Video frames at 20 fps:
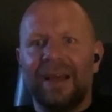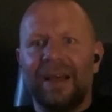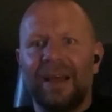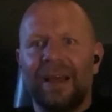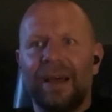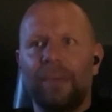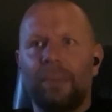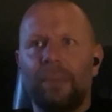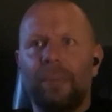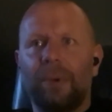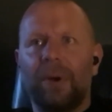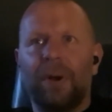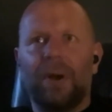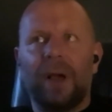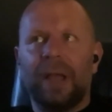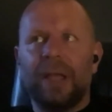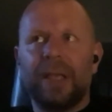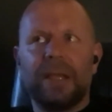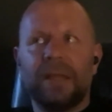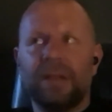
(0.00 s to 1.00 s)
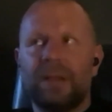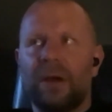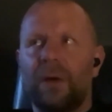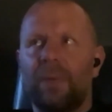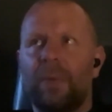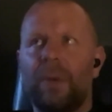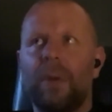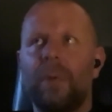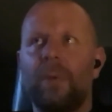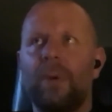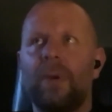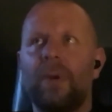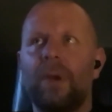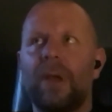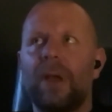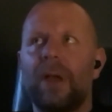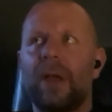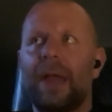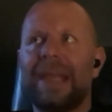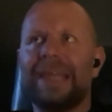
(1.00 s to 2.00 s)
But,
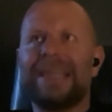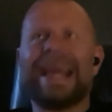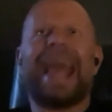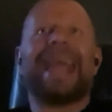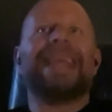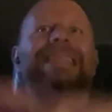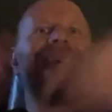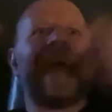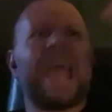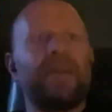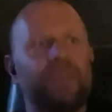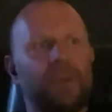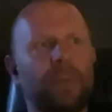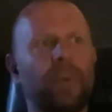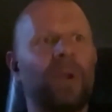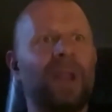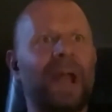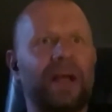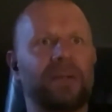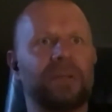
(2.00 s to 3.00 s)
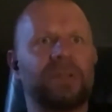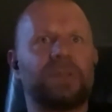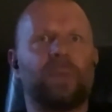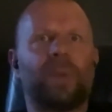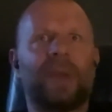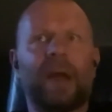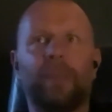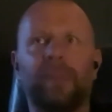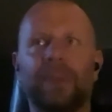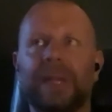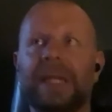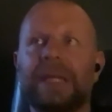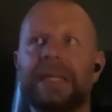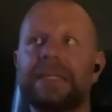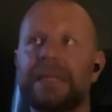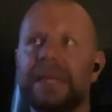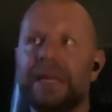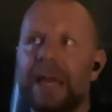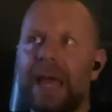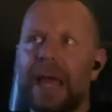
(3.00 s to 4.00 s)
it's everyone else. We are
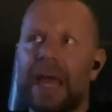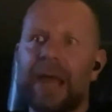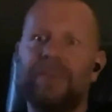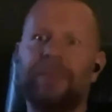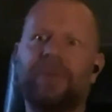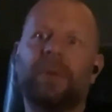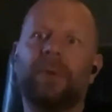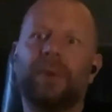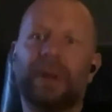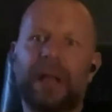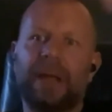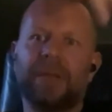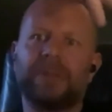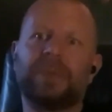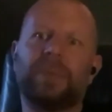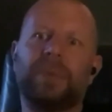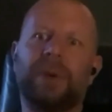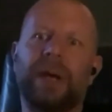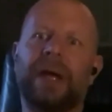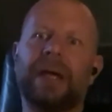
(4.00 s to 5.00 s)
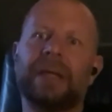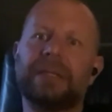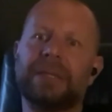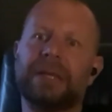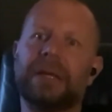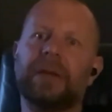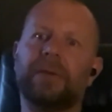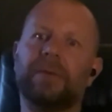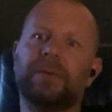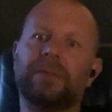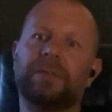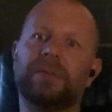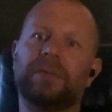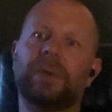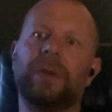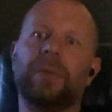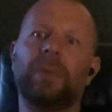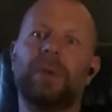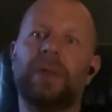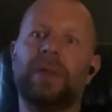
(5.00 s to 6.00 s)
pleasing everyone else but ourselves
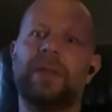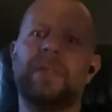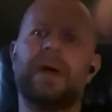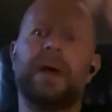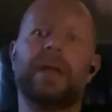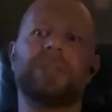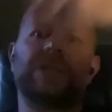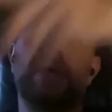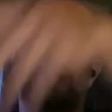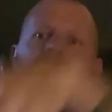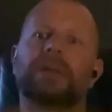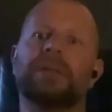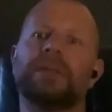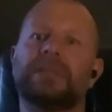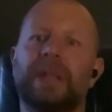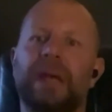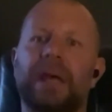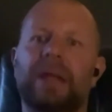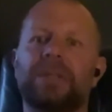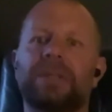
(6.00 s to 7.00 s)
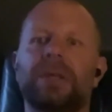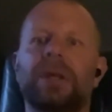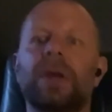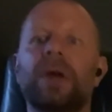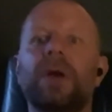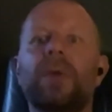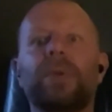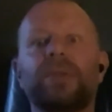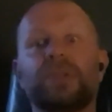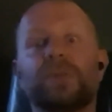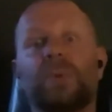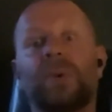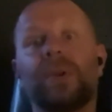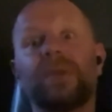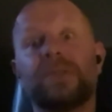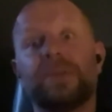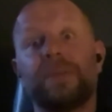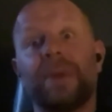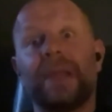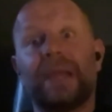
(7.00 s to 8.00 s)
when we're in that child stage. We just
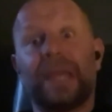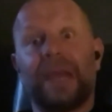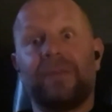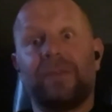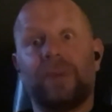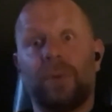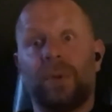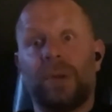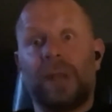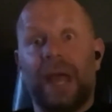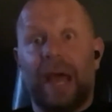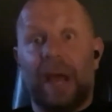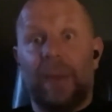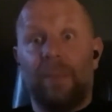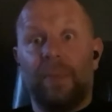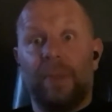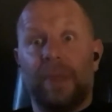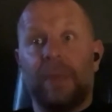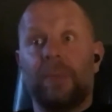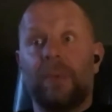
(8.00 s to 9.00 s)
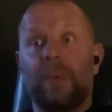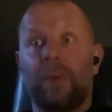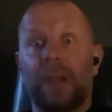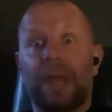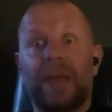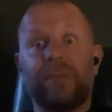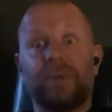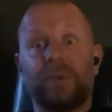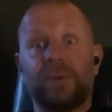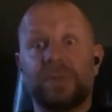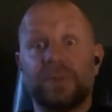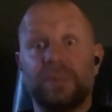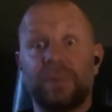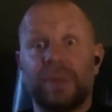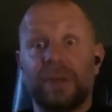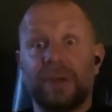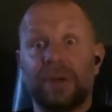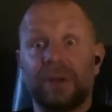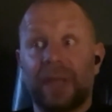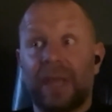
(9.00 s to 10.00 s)
want to make everyone happy, and we want everyone to
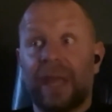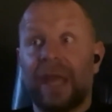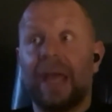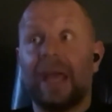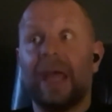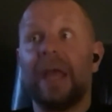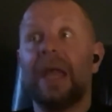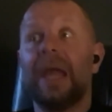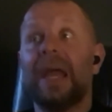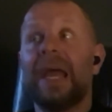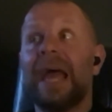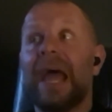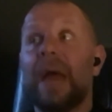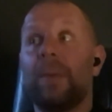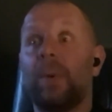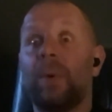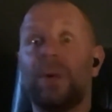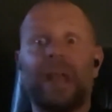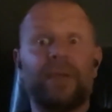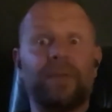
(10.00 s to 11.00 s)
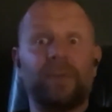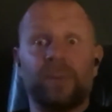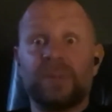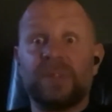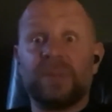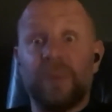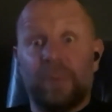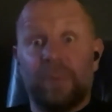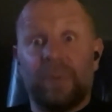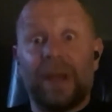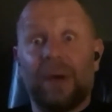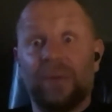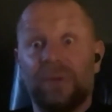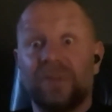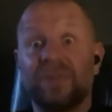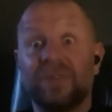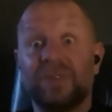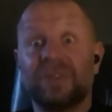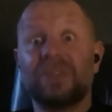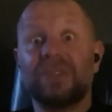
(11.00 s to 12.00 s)
be okay, and we want everyone to be proud
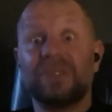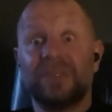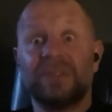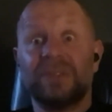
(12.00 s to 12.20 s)
of us.